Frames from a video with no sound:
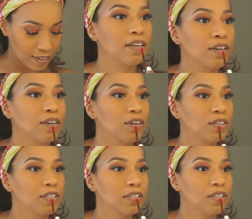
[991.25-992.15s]
So
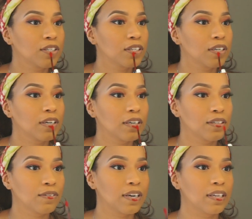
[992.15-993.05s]
just get you a
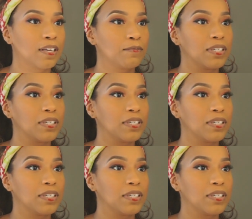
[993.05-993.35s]
nice red lip.